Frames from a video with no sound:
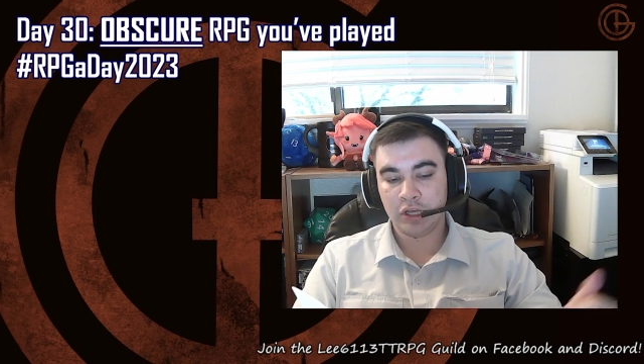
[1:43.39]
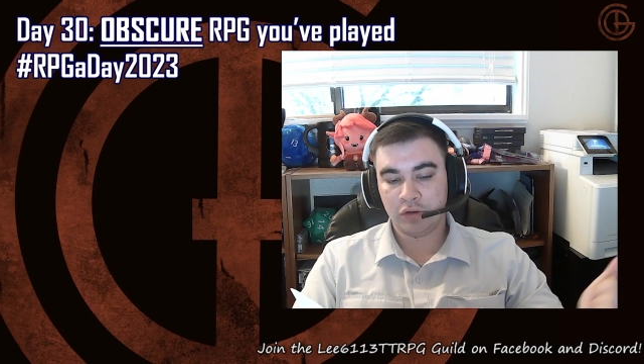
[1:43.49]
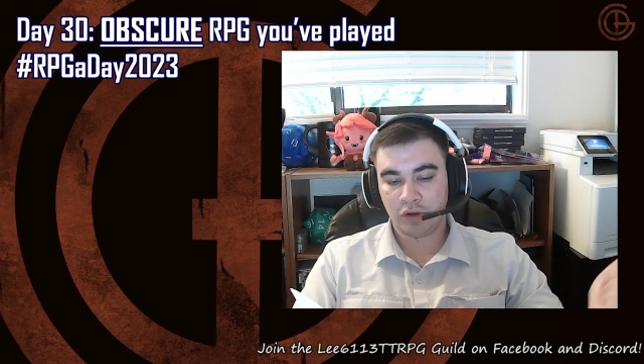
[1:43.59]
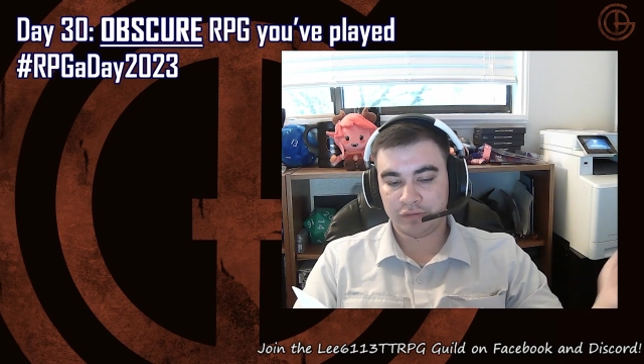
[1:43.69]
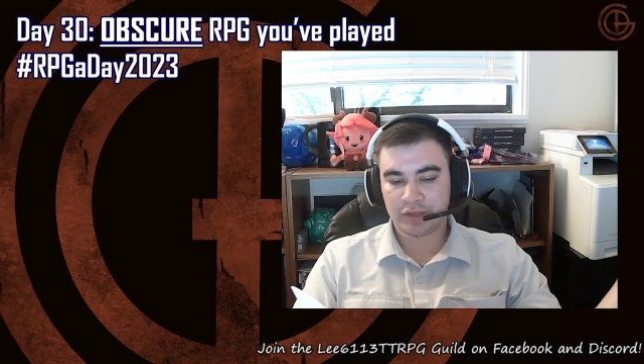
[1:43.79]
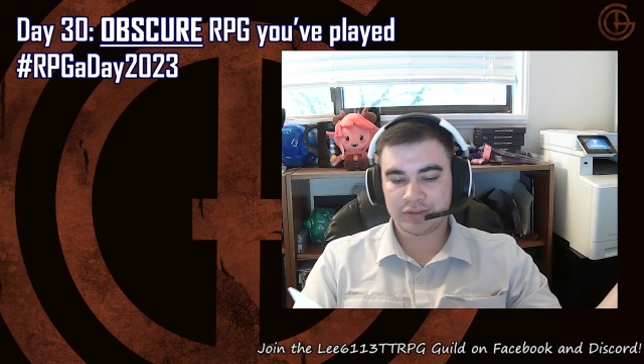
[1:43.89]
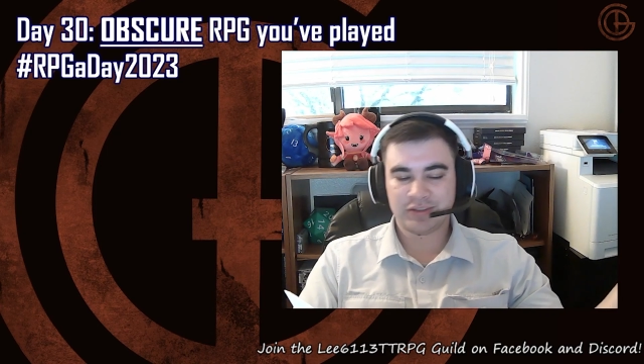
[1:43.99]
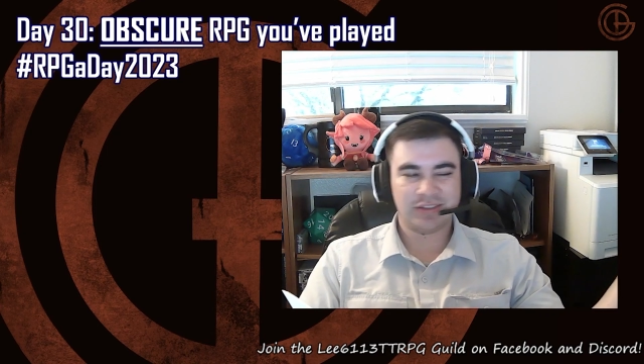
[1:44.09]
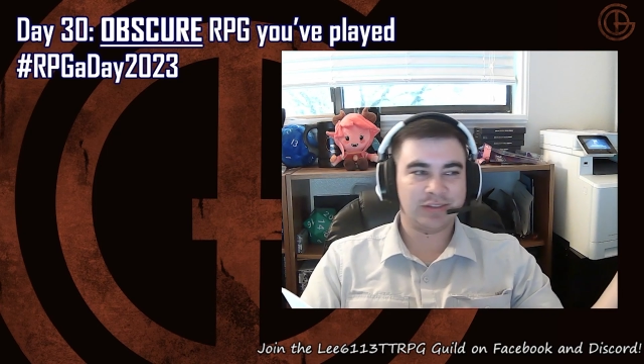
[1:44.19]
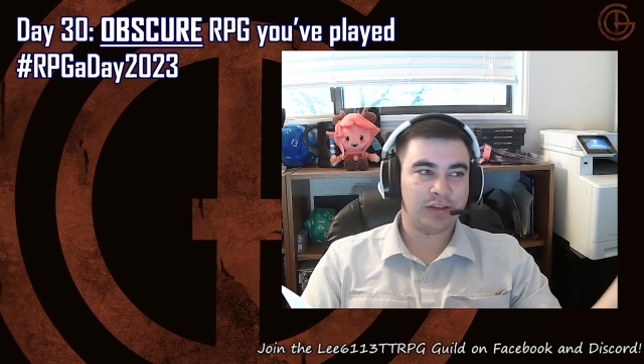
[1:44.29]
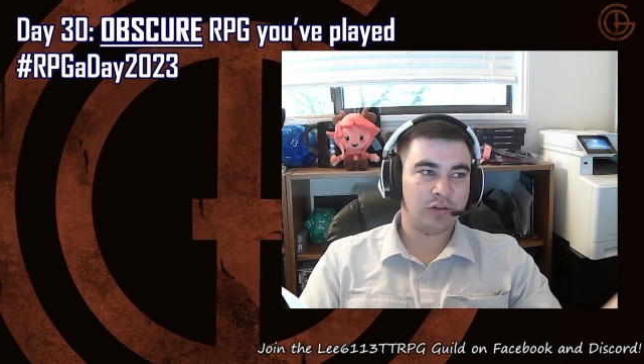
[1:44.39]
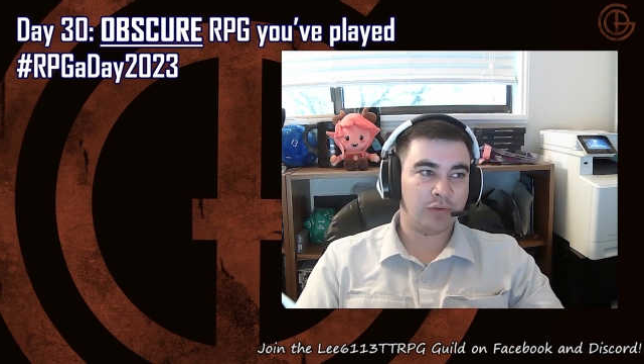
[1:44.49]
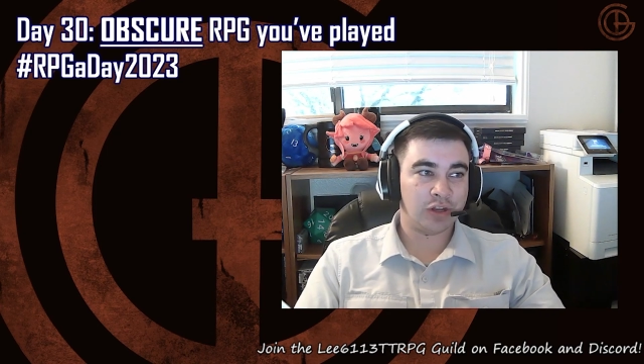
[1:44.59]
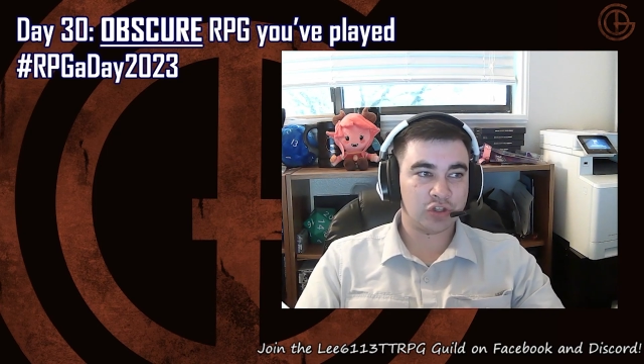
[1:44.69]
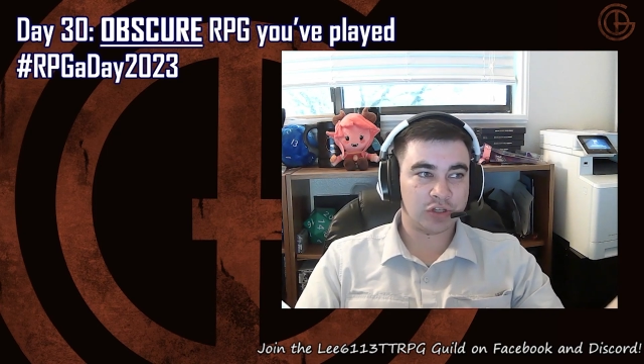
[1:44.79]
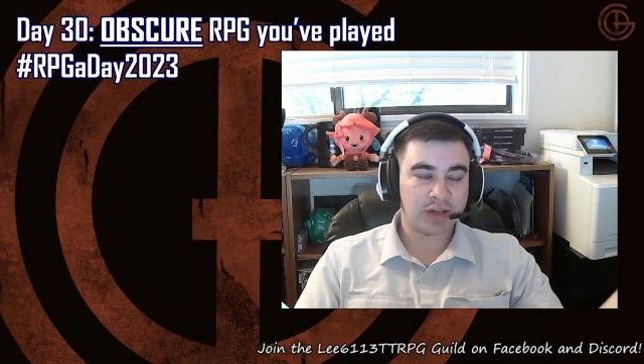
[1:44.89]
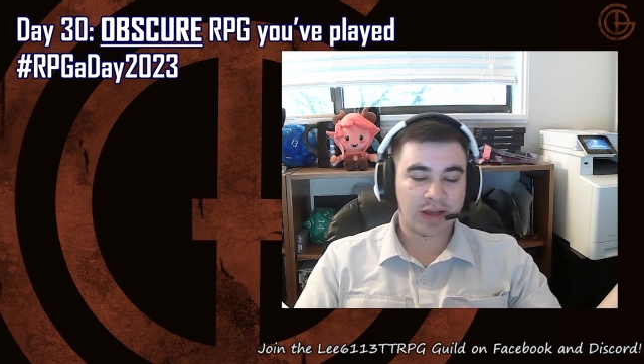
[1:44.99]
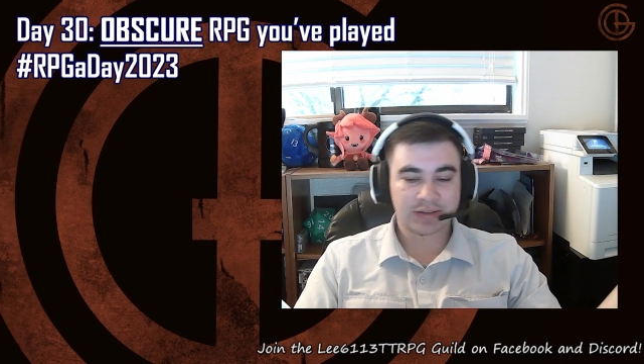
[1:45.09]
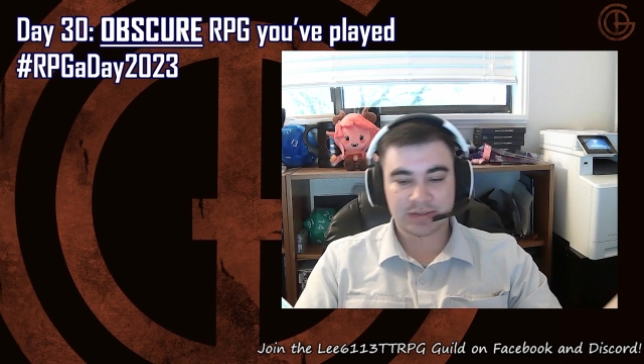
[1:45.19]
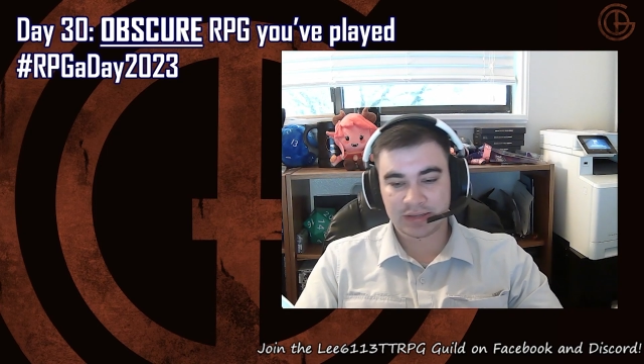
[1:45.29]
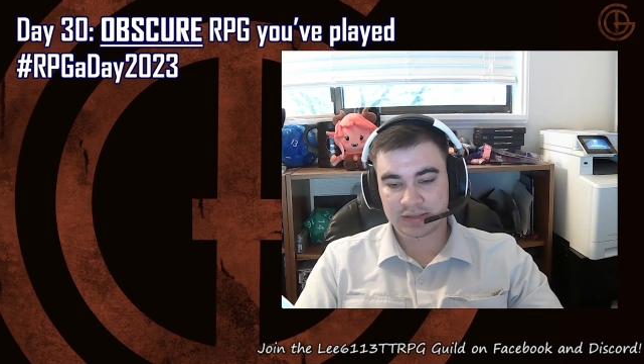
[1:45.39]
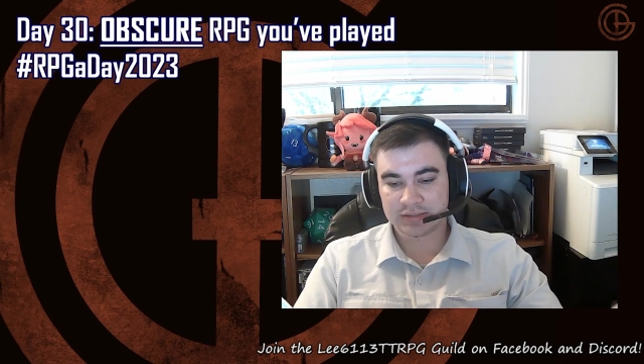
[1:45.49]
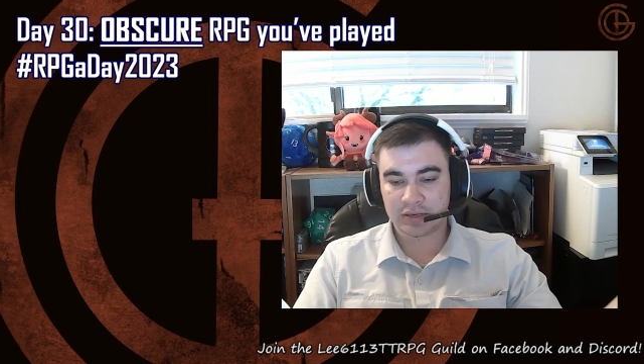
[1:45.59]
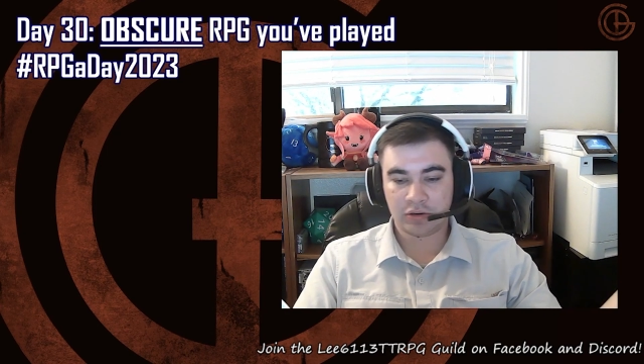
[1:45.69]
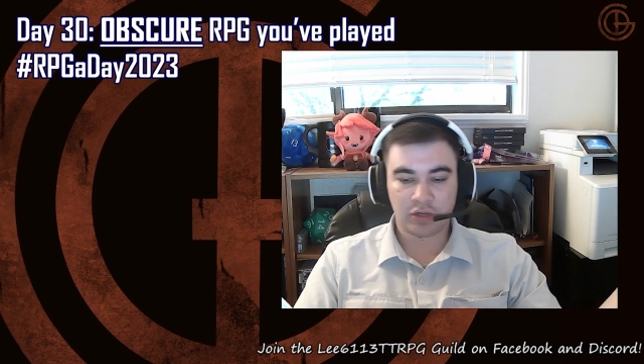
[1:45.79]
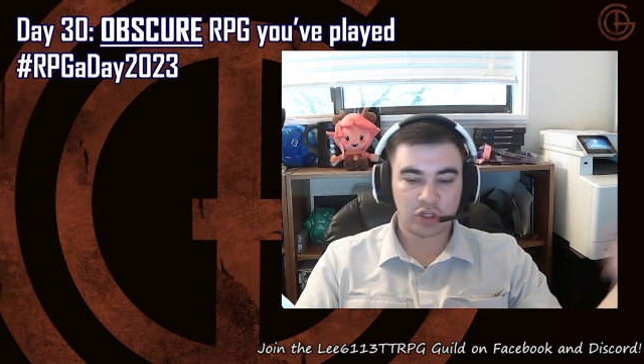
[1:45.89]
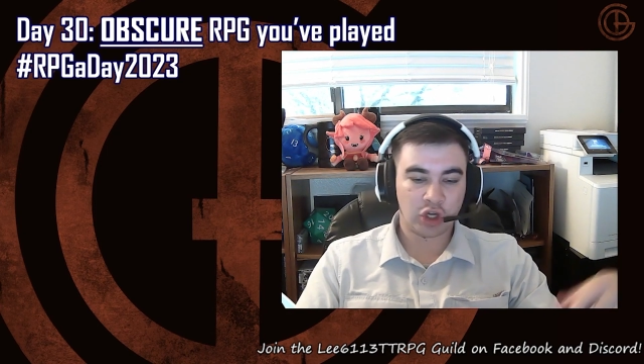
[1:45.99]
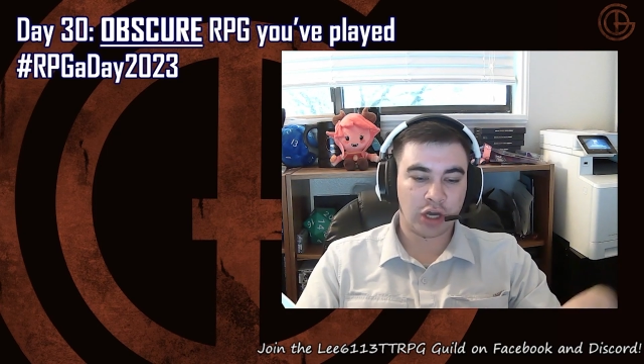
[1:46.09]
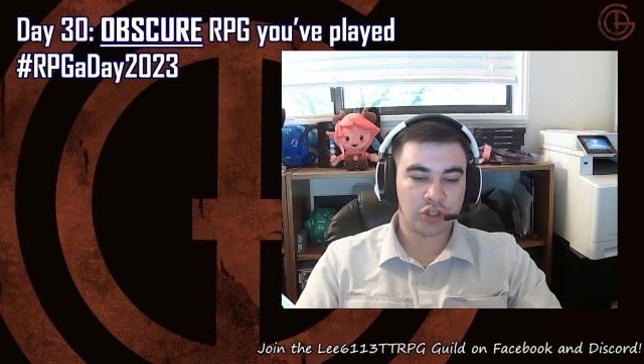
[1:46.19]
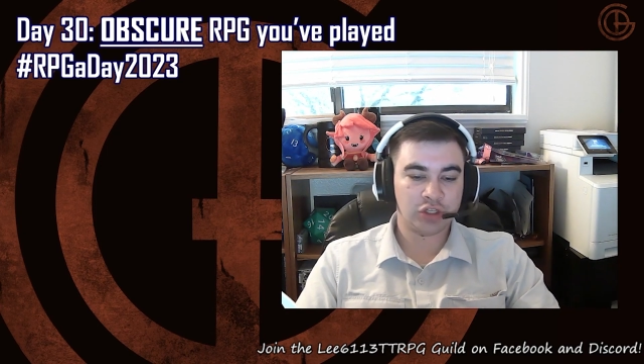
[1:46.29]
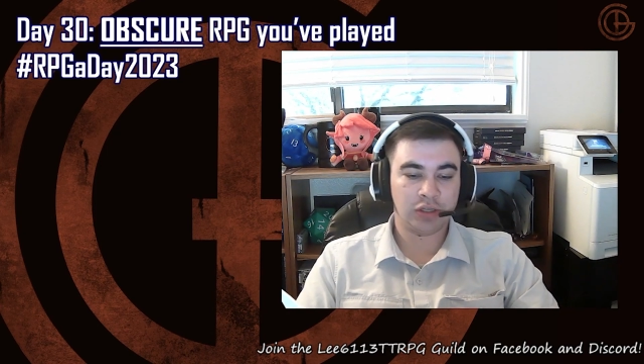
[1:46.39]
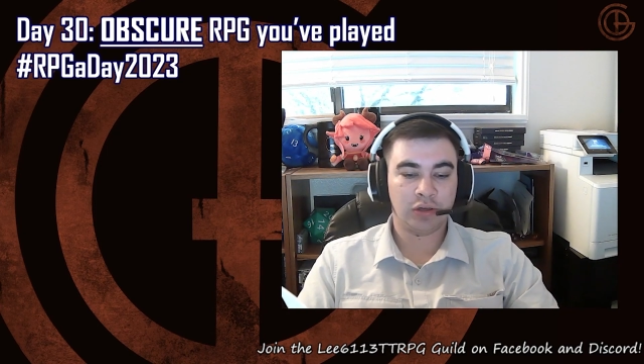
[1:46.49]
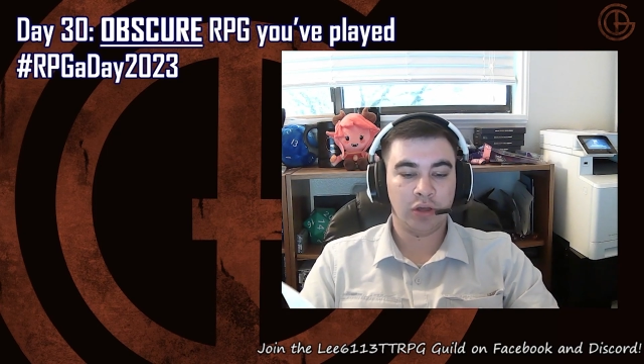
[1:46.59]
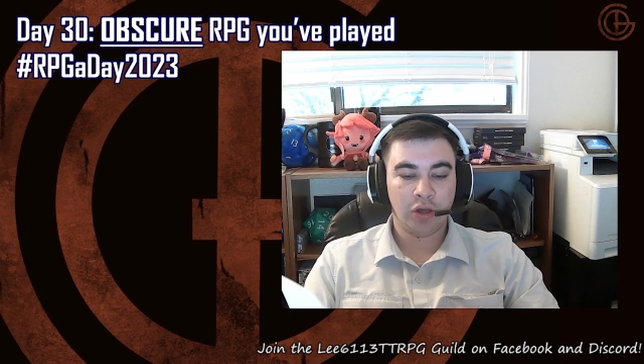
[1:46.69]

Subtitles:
Reflexes is like your ranged attacks and dexterity, dodging.